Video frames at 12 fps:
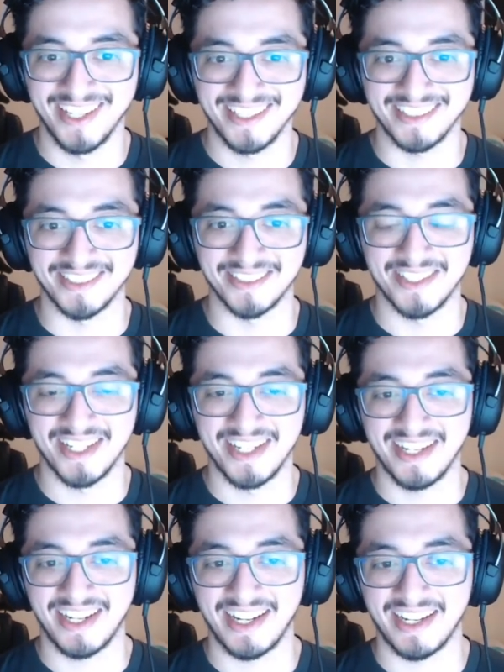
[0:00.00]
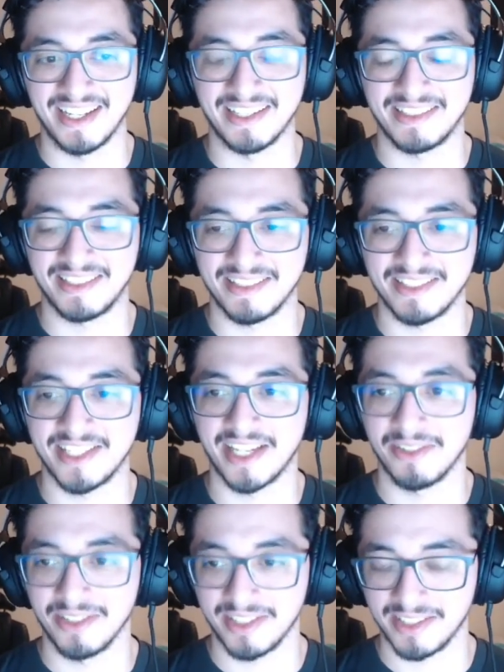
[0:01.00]
So it's
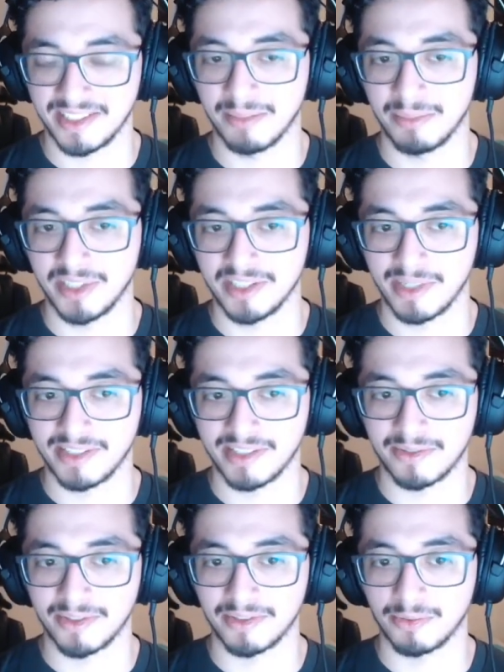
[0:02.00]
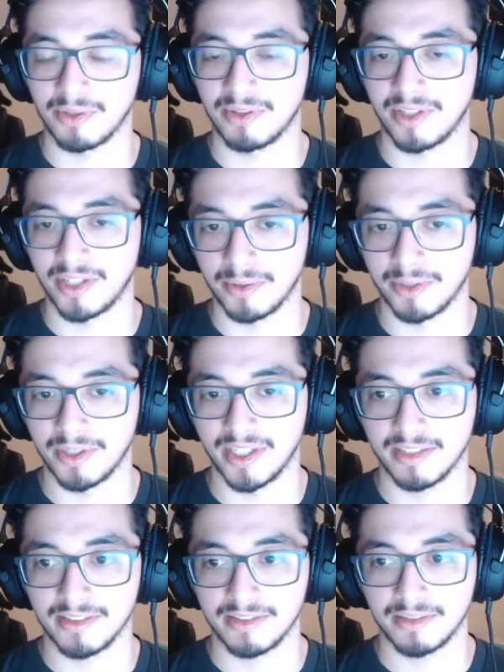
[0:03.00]
generally in the company's best interest, whether they know it or not,